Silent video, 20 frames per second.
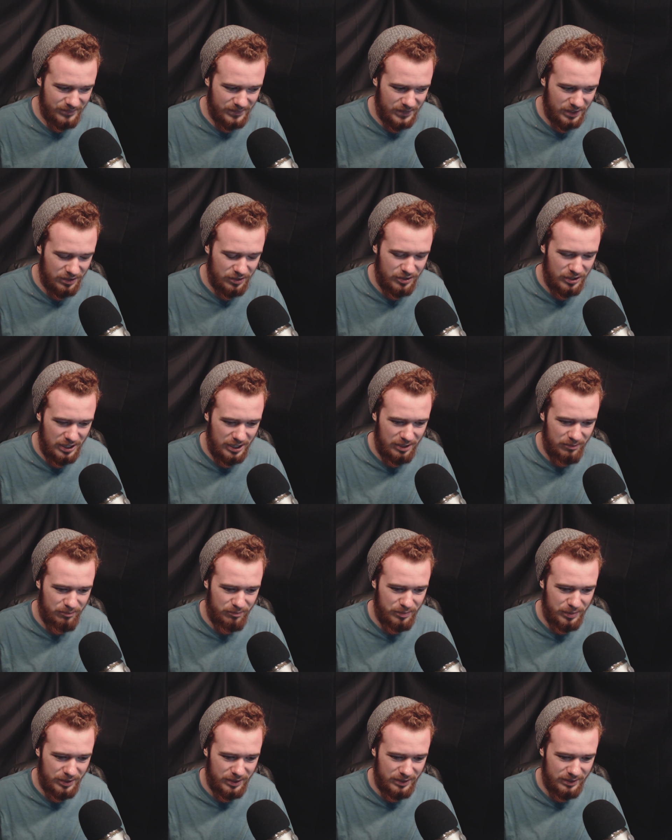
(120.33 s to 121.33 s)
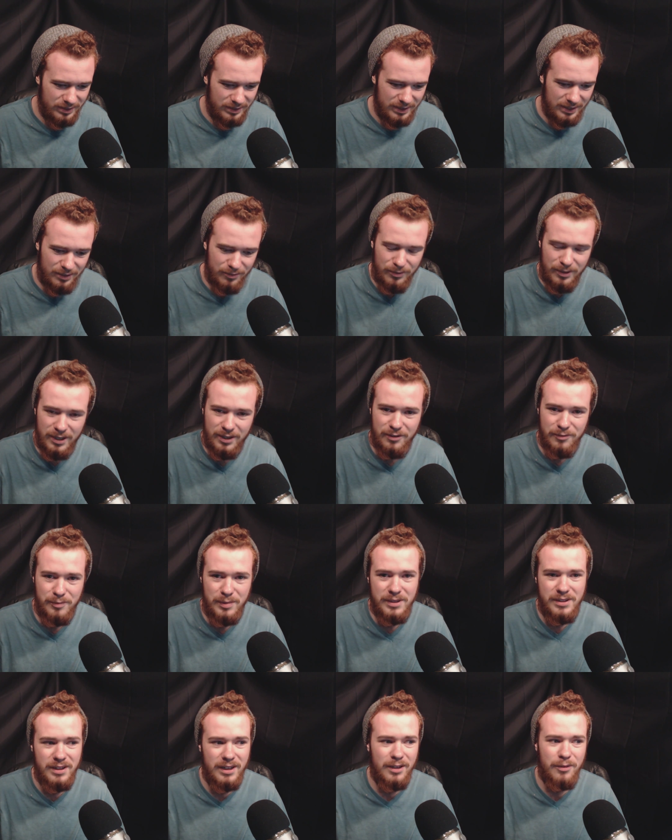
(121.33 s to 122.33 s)
it's a shame, but I'd rather
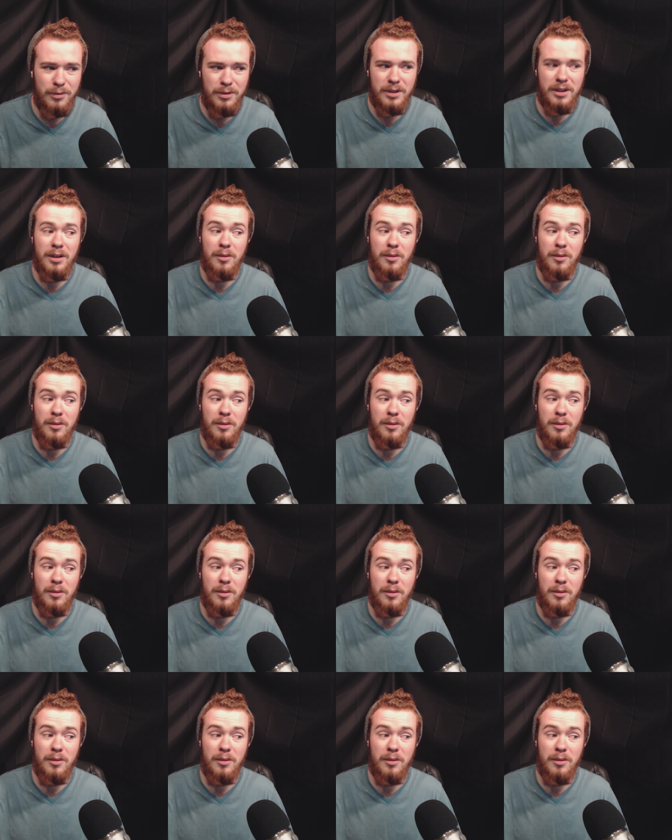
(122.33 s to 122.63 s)
be signed with a